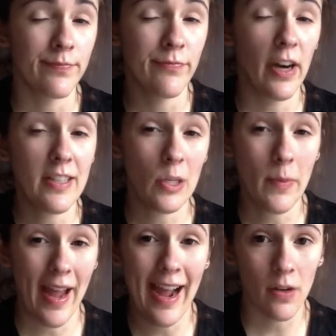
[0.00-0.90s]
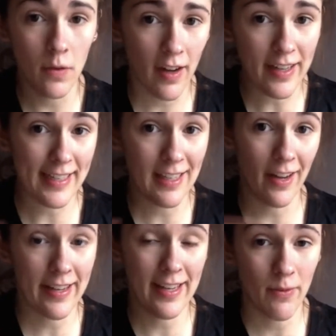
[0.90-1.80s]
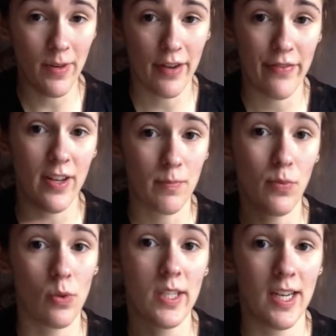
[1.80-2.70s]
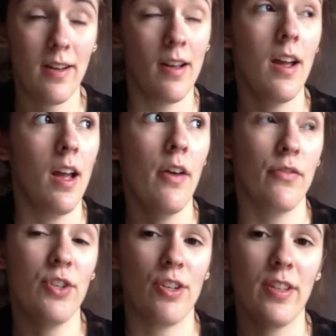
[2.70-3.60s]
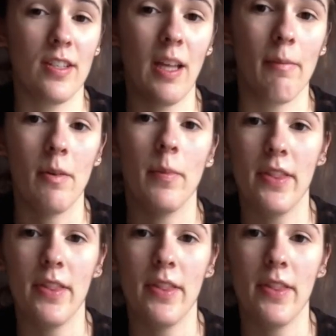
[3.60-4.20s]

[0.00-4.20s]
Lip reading: Vice Lumiere Aqua. I did like it when I first bought it during the summer, but